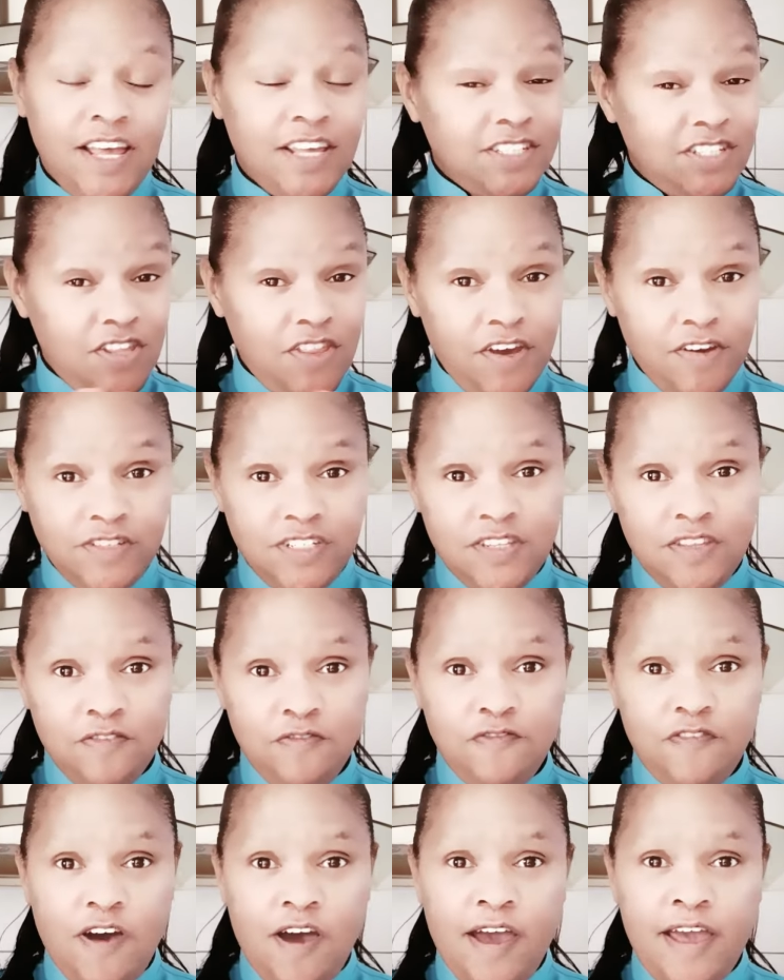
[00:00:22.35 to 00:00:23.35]
So those are the
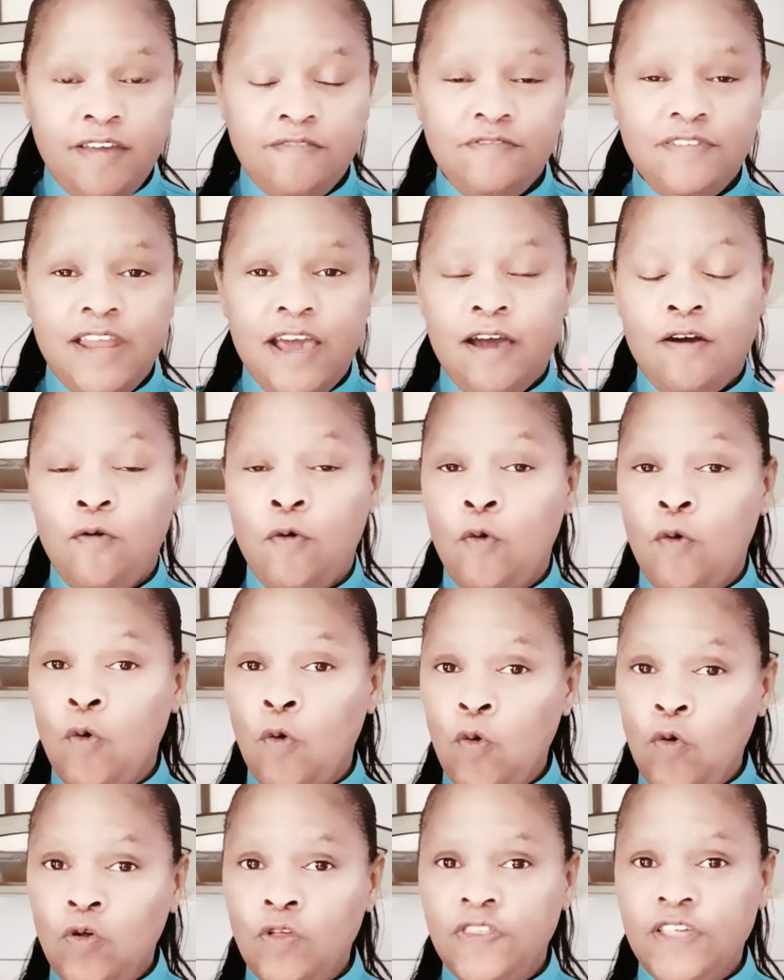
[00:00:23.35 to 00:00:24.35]
5. Now,
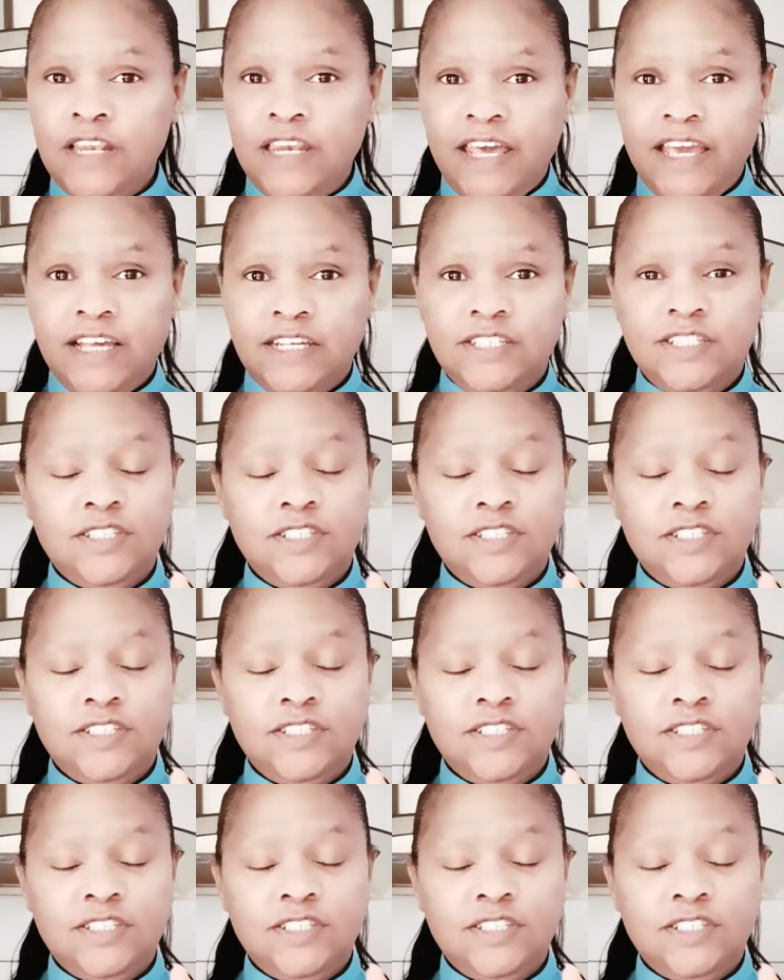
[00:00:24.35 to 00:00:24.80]
all the links